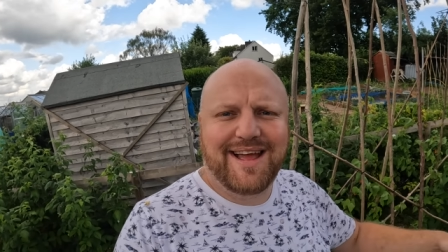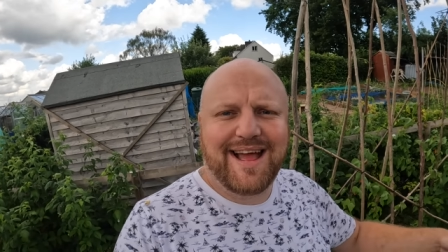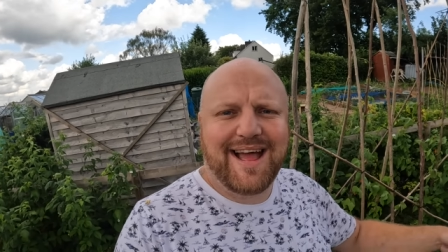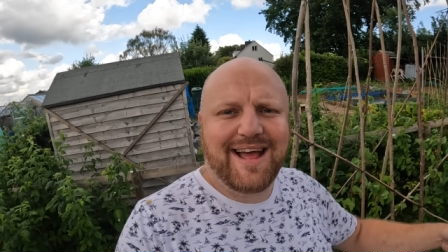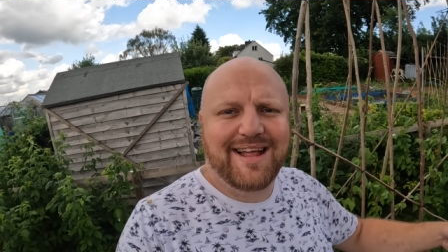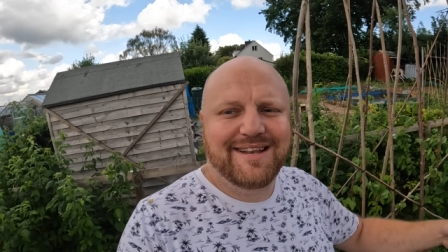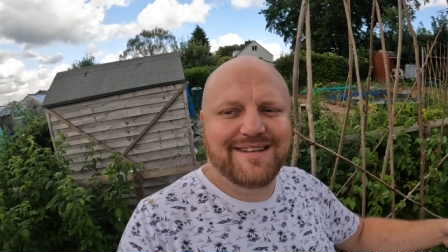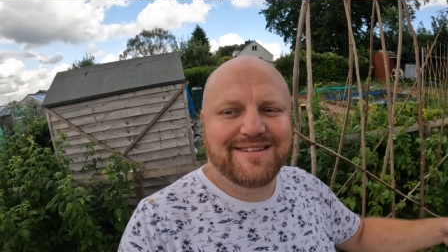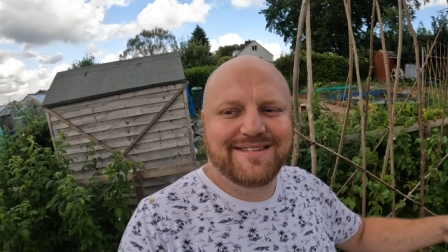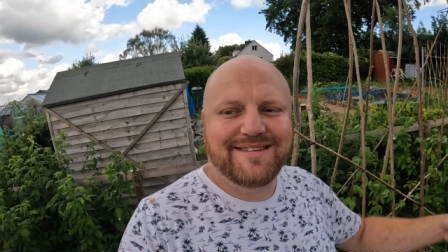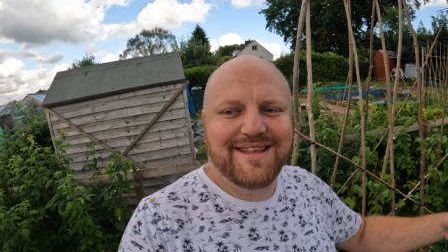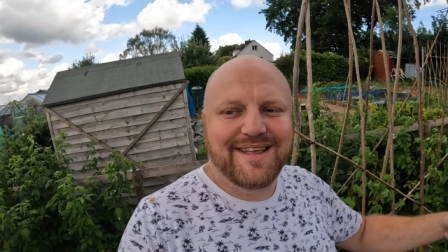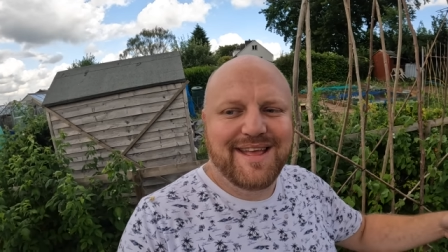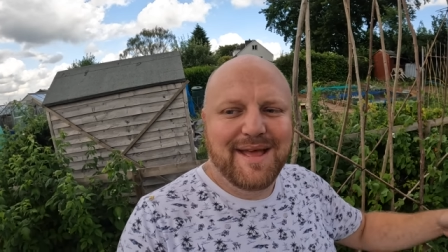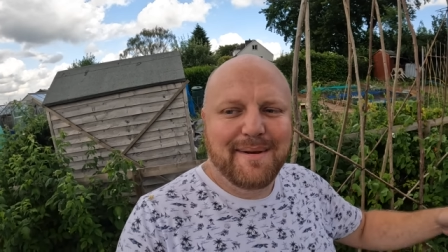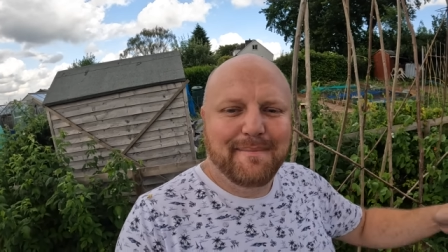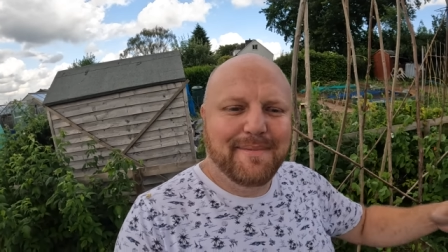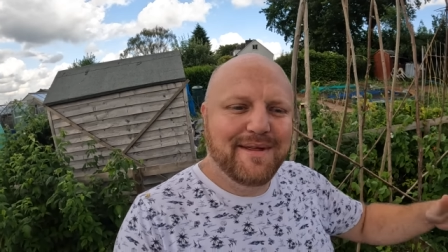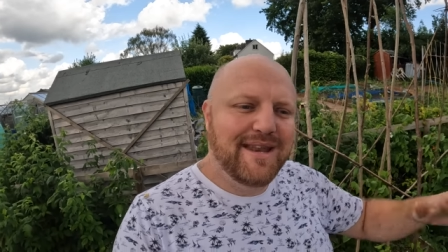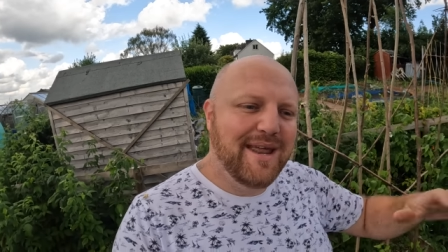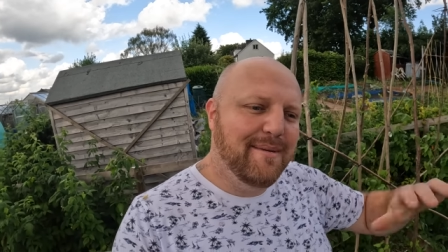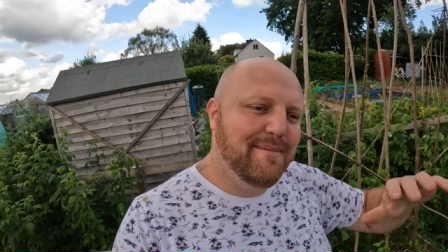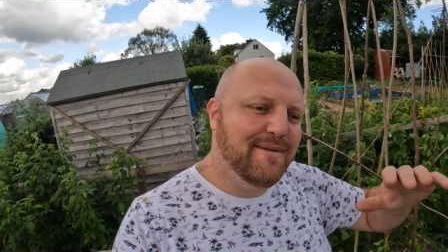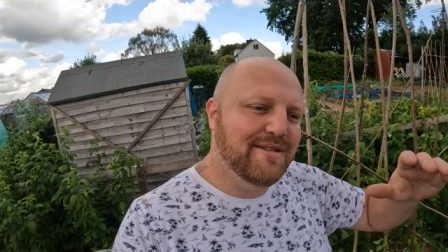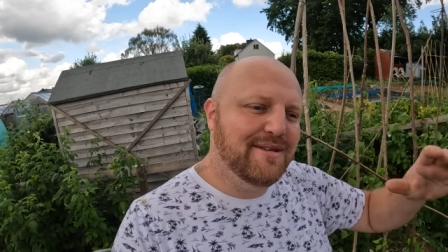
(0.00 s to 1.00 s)
and
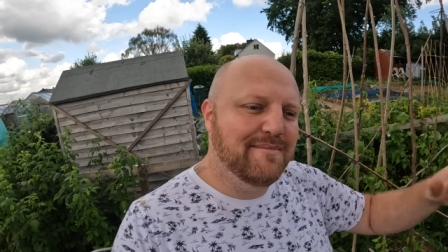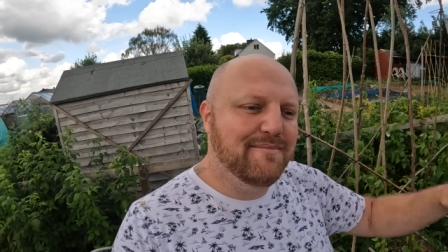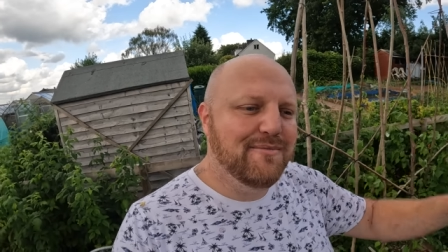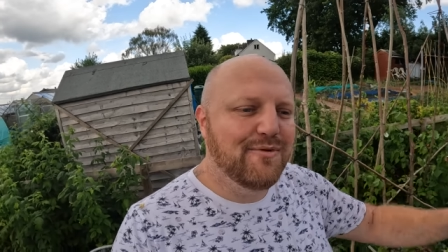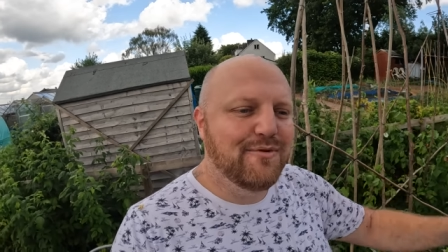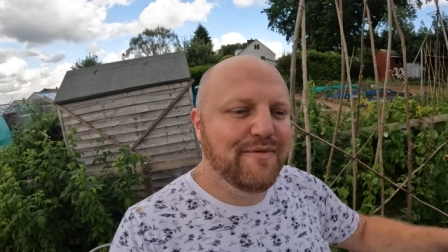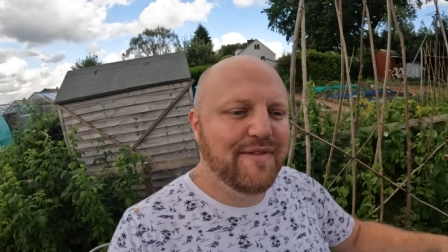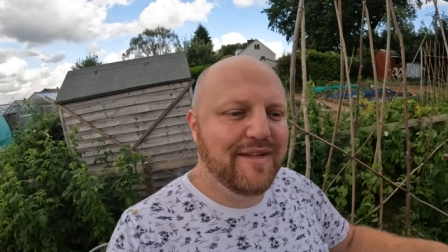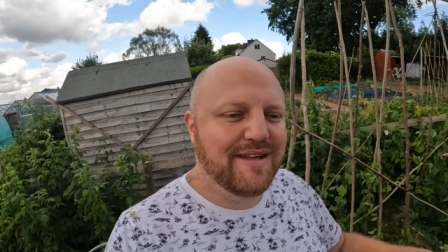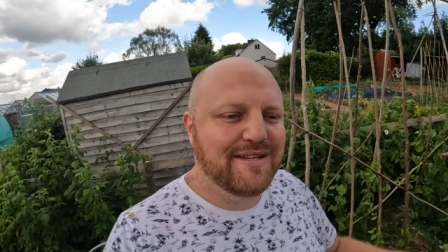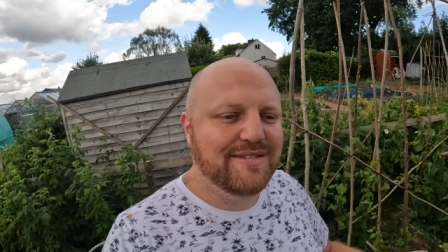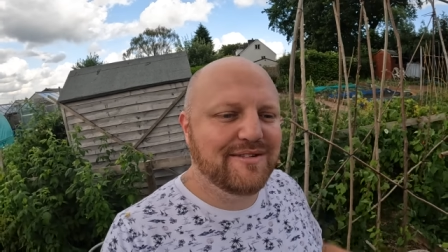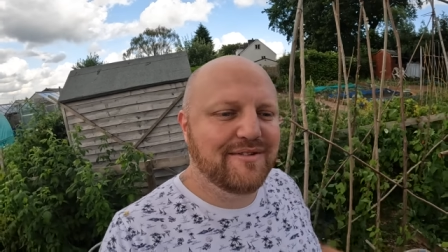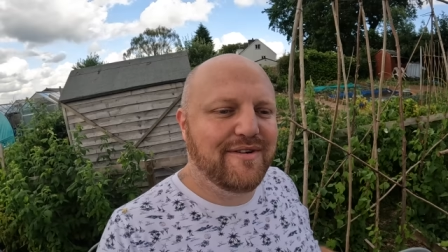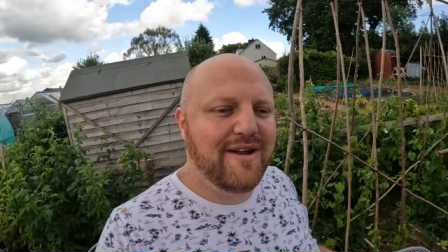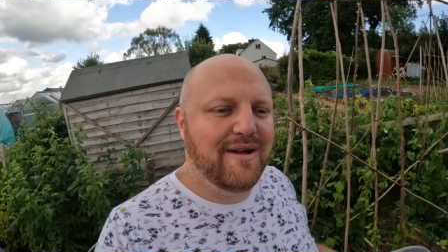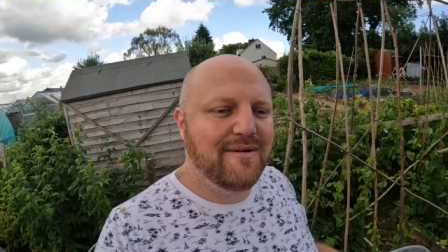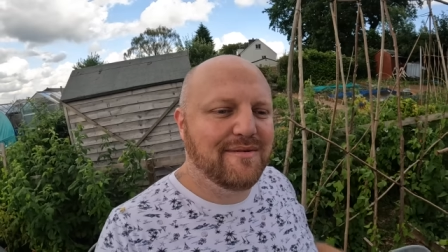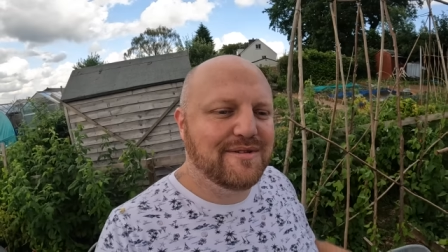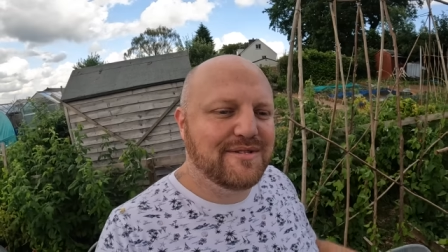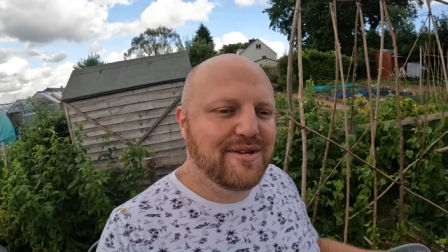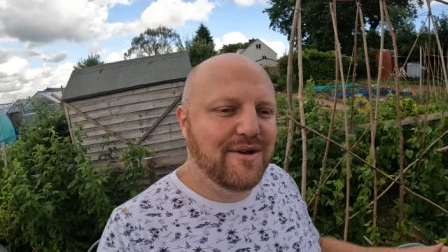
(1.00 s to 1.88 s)
being able to move things around.